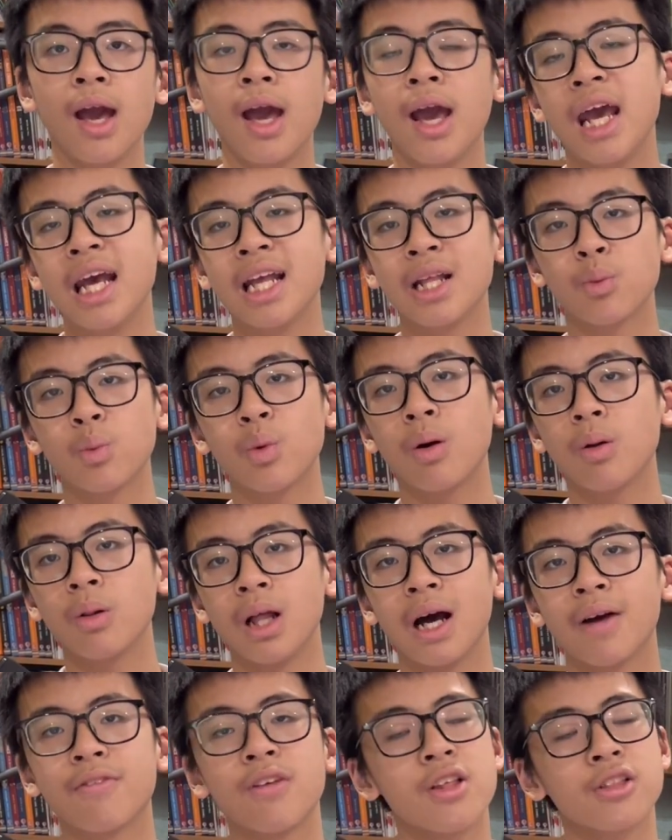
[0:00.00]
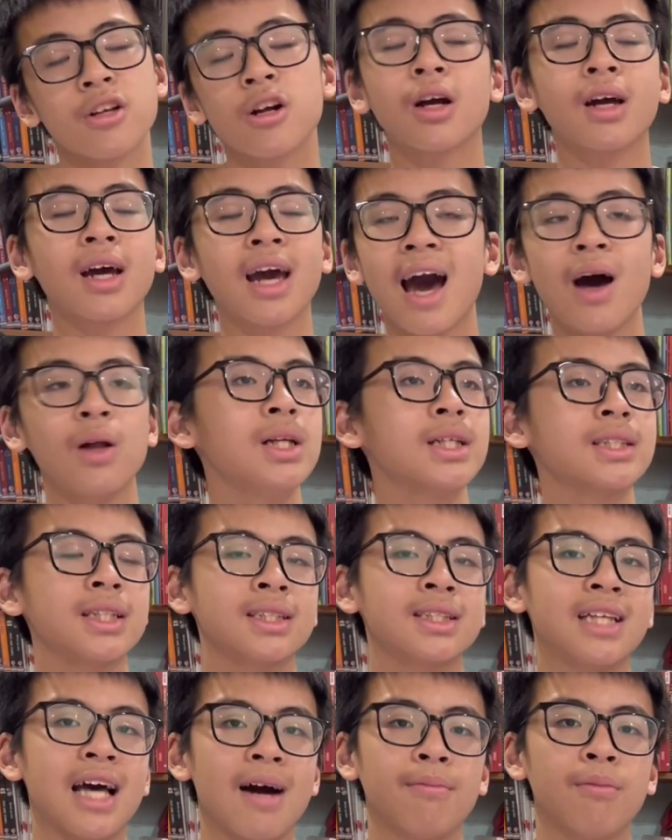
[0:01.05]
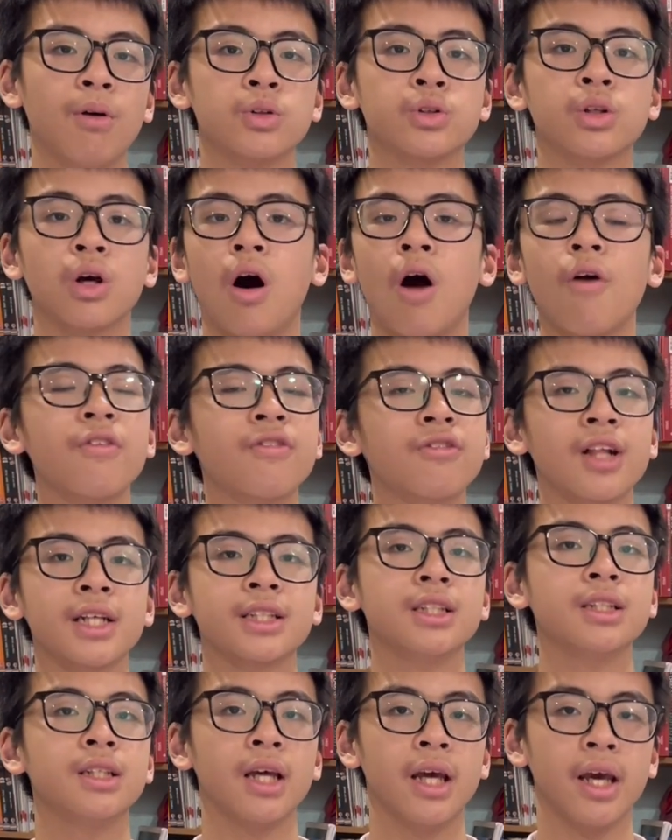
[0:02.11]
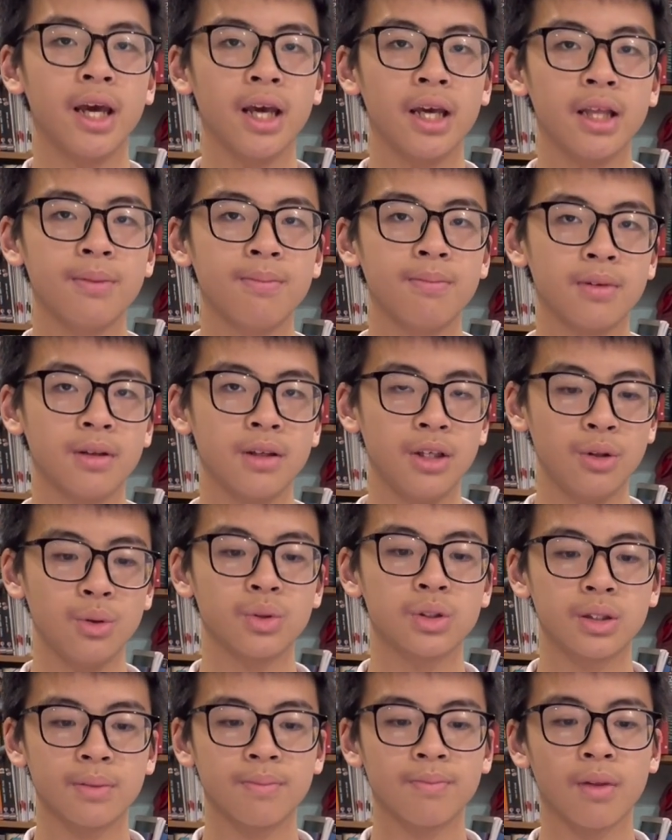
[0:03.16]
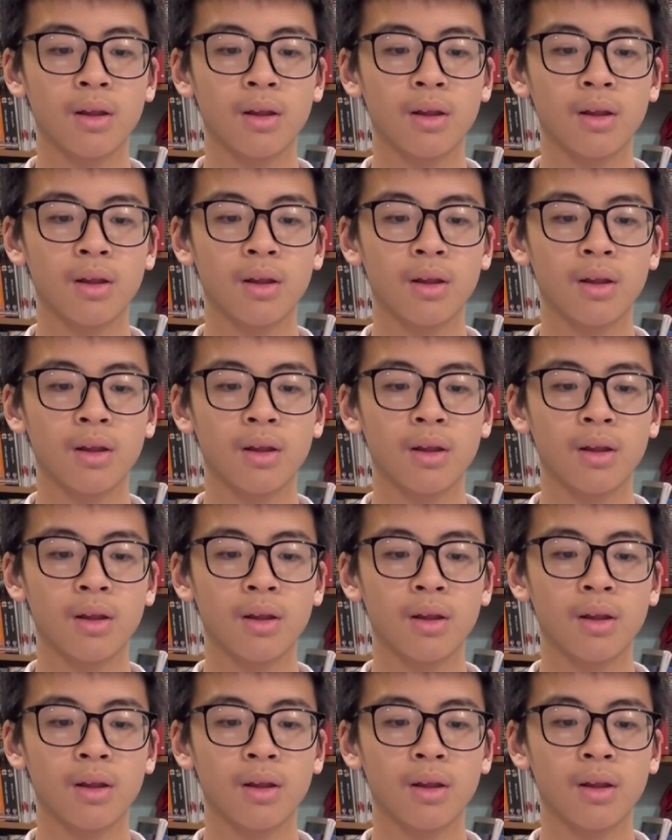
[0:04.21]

In real life, there are countless examples of reflection in use.